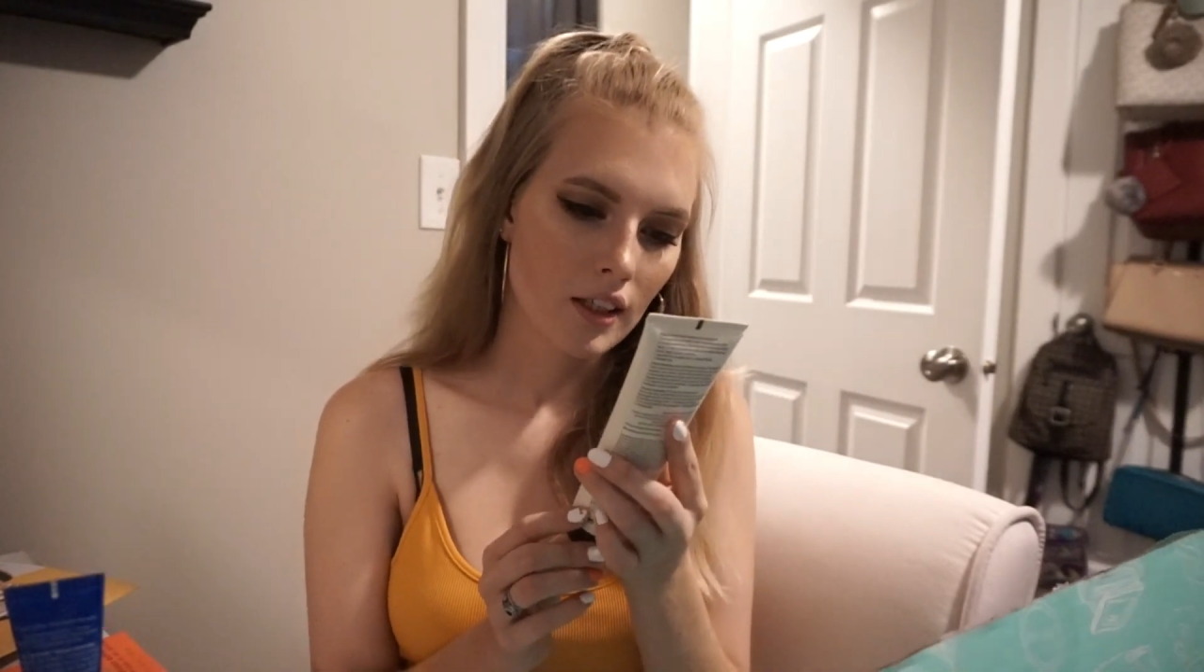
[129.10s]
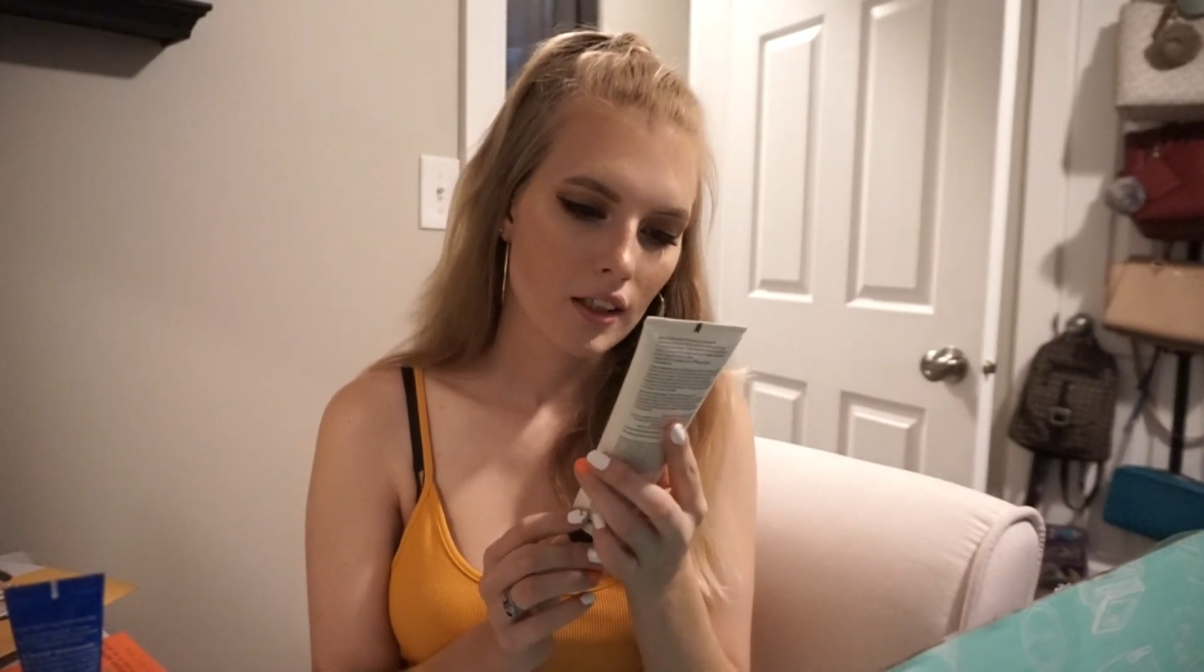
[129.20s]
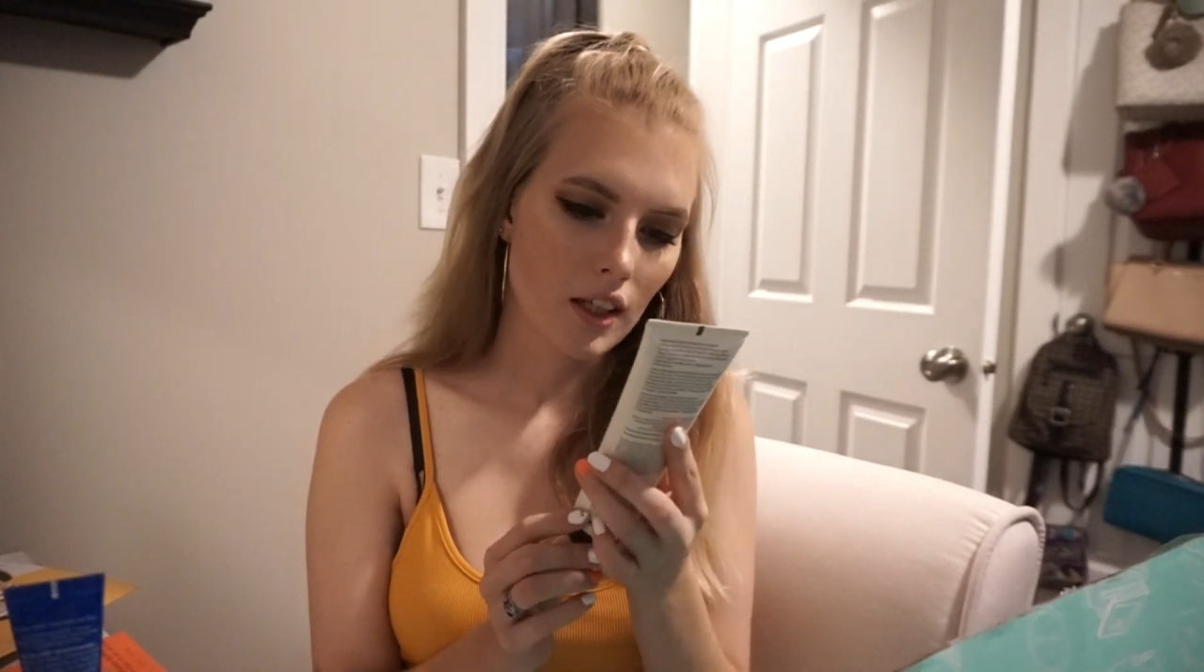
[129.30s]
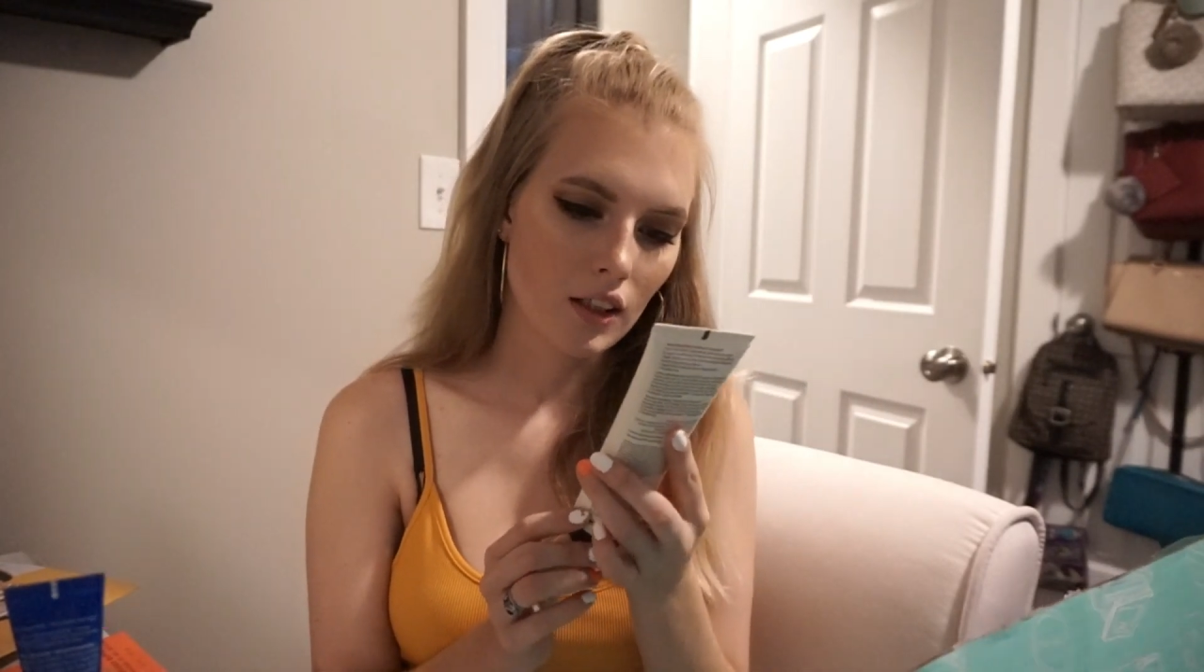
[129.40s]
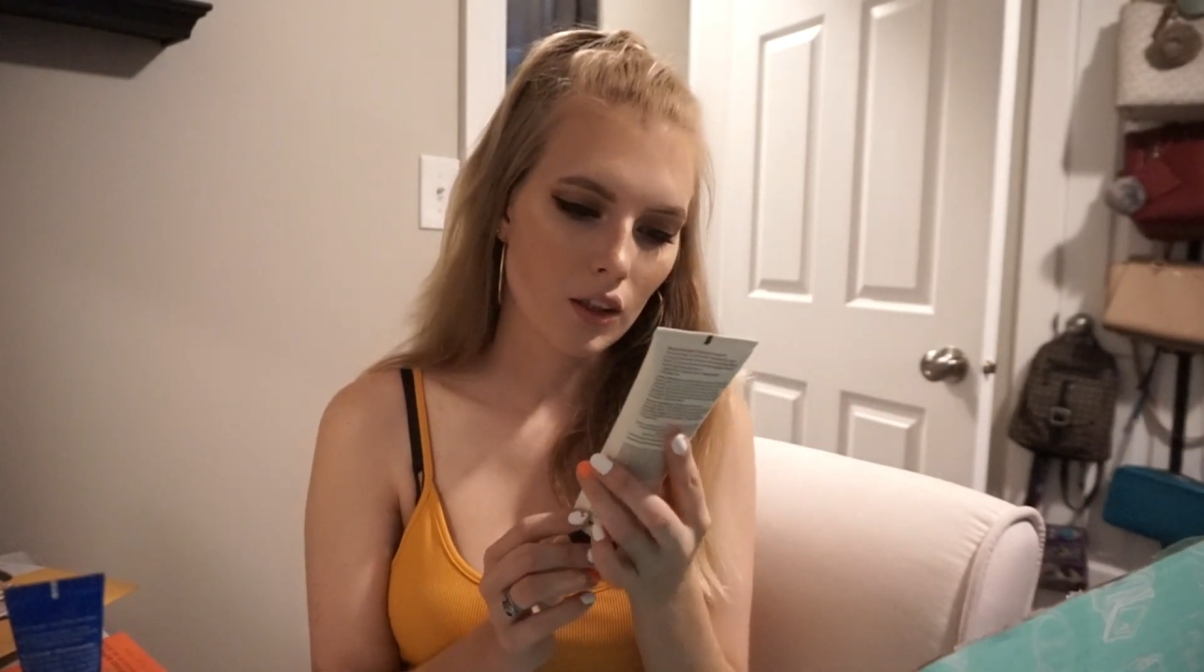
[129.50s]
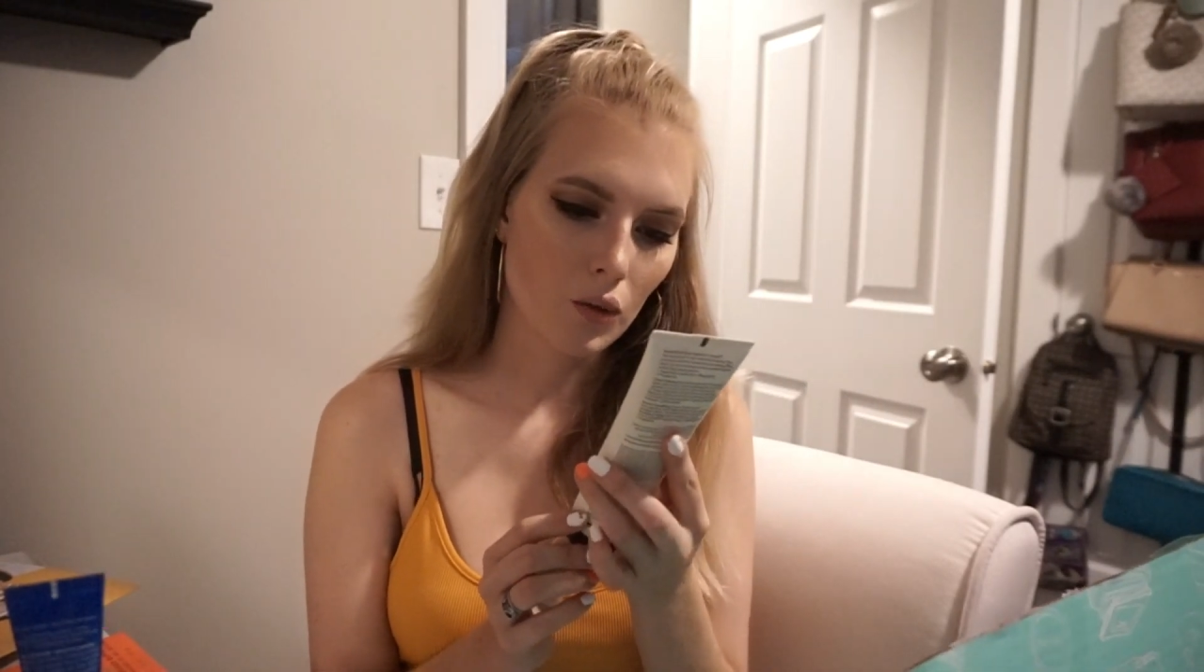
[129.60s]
Desert